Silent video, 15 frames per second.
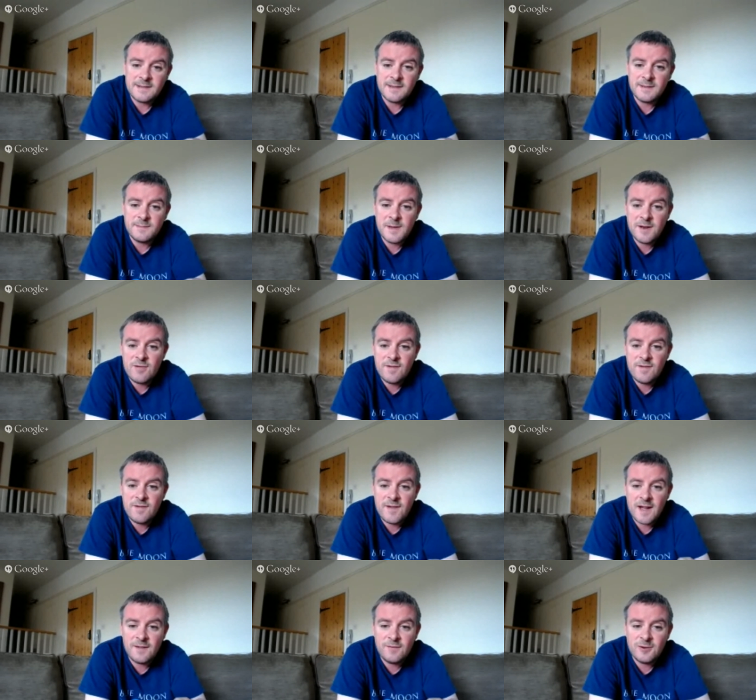Leicester's mini
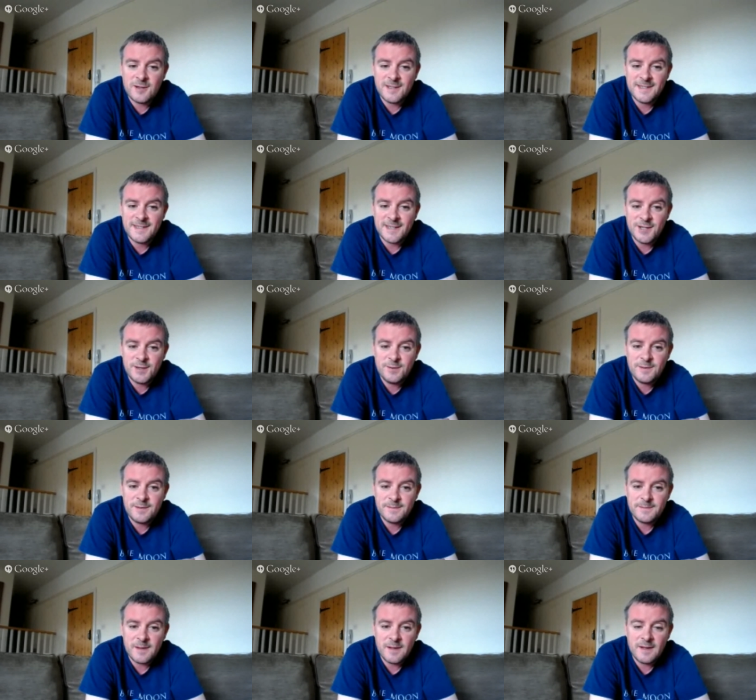revival continued.
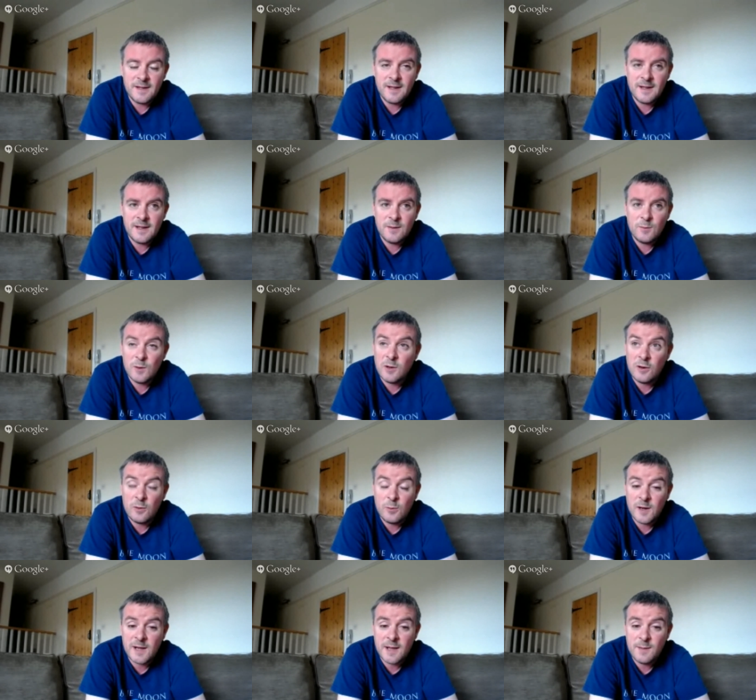Will
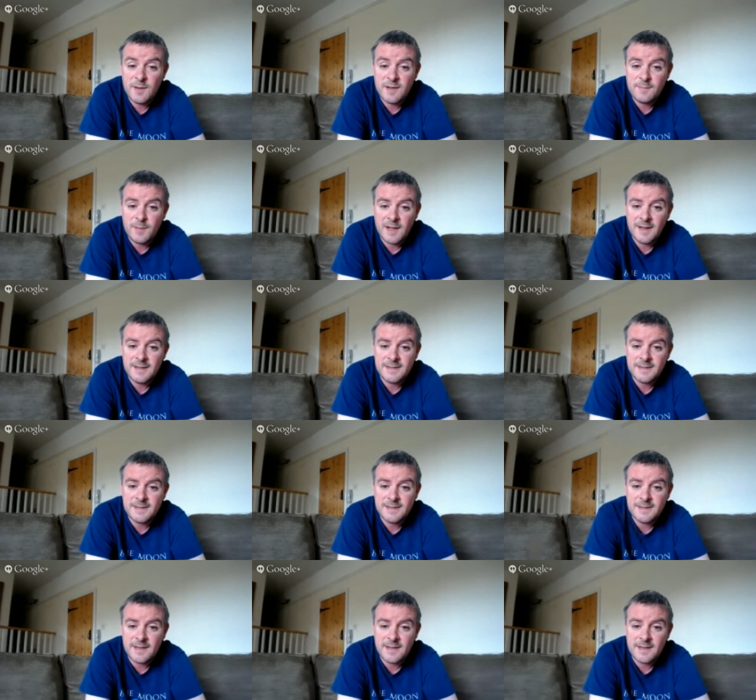Oluwa keep his place?
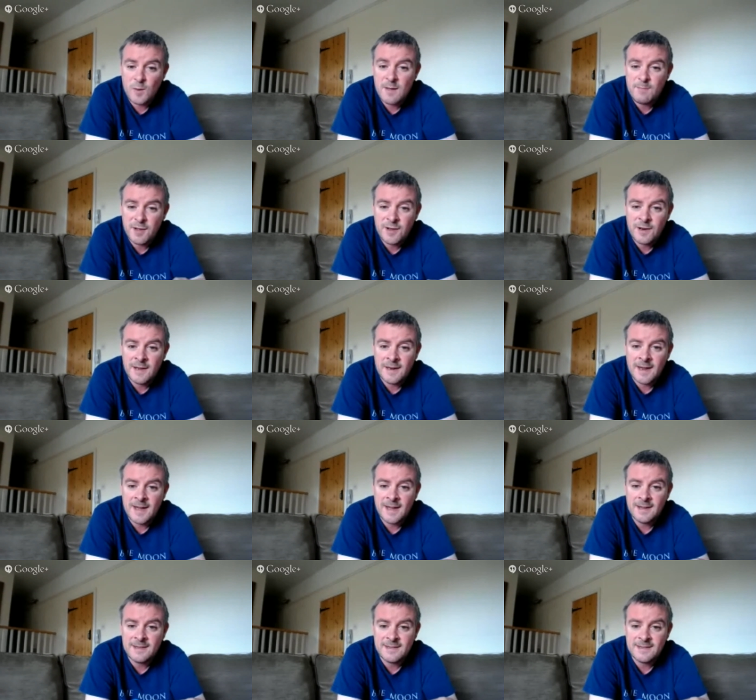They're away at Burnley
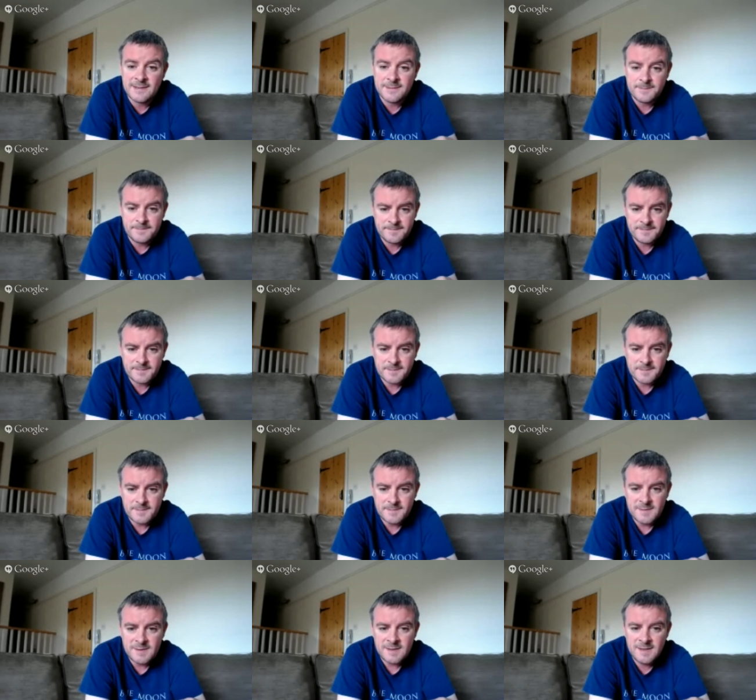next
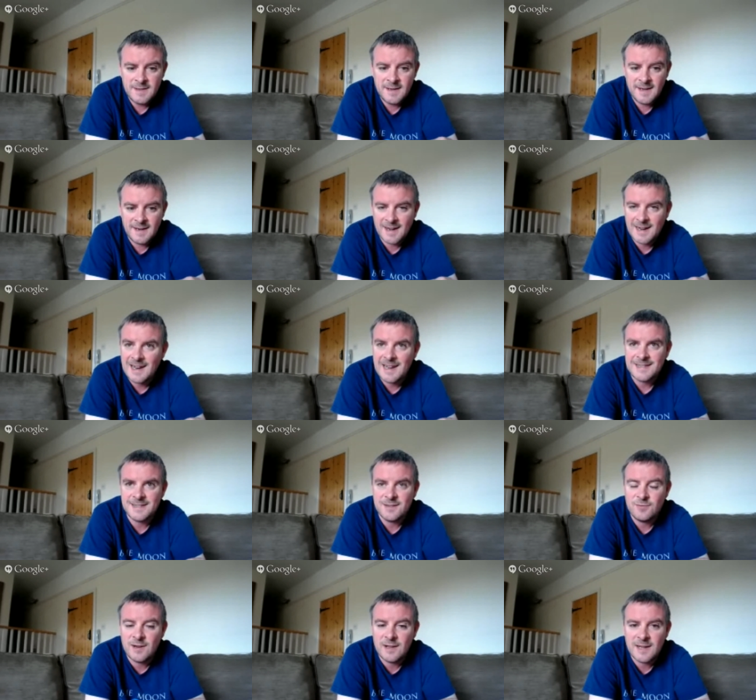in a
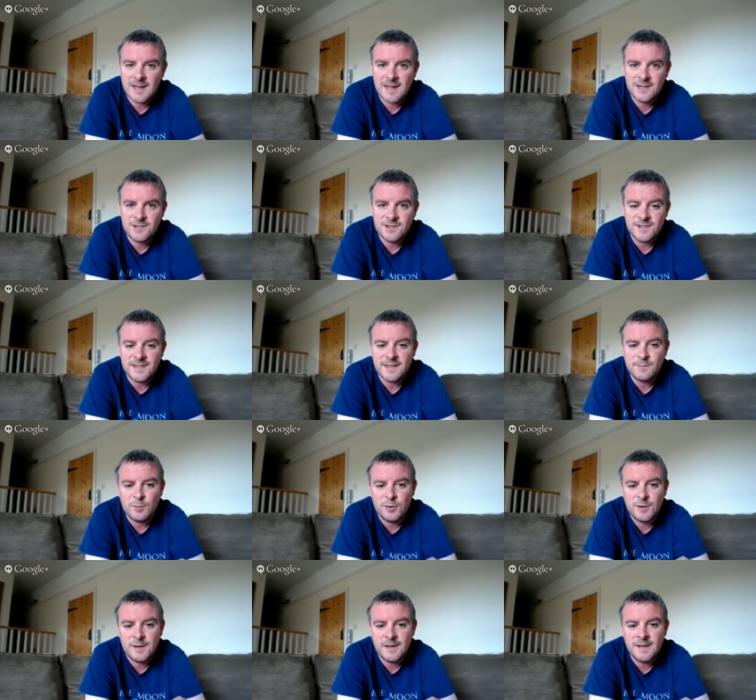classic relegation
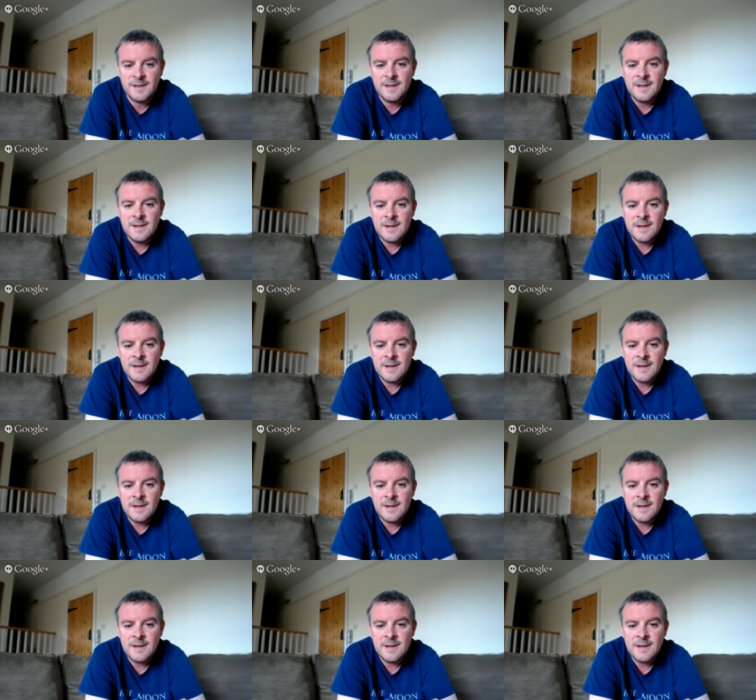6-pointer.